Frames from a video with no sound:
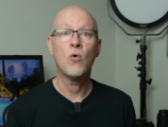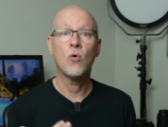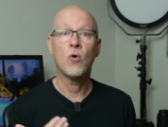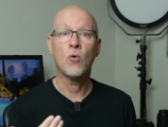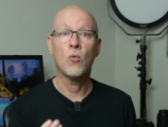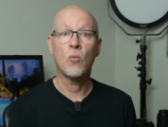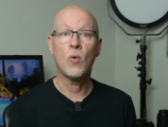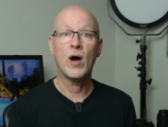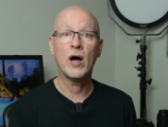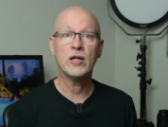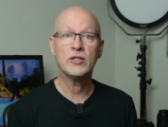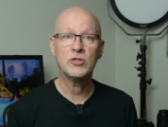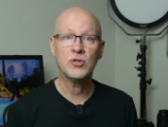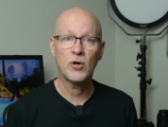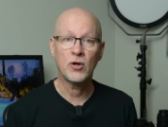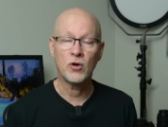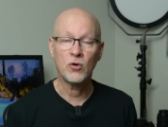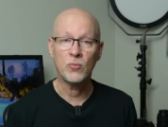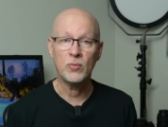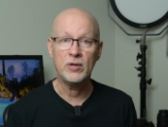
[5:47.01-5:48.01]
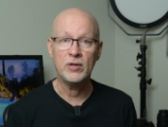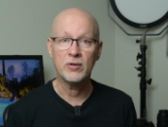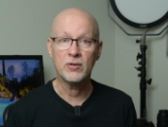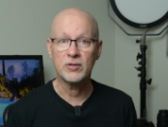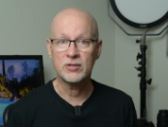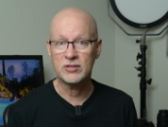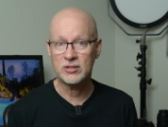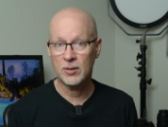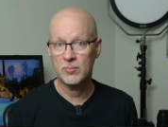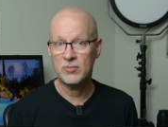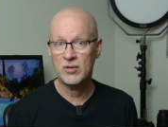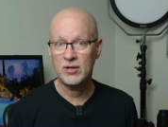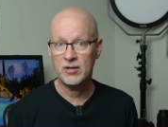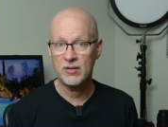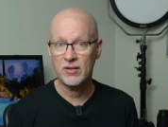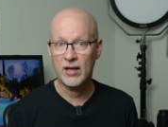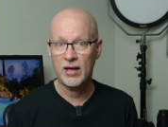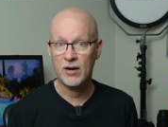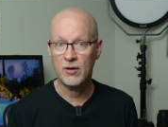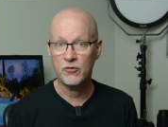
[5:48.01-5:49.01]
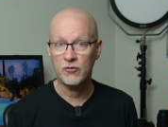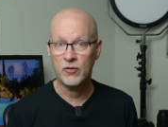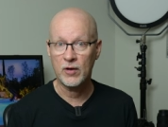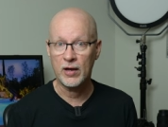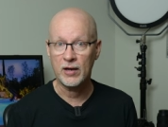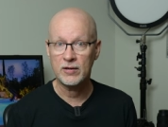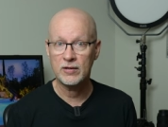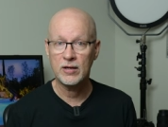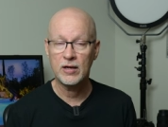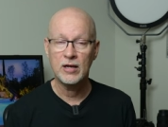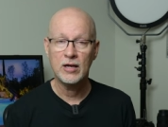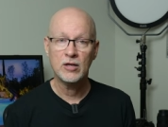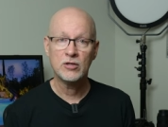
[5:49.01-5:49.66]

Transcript: or watch on a reel, something to that effect.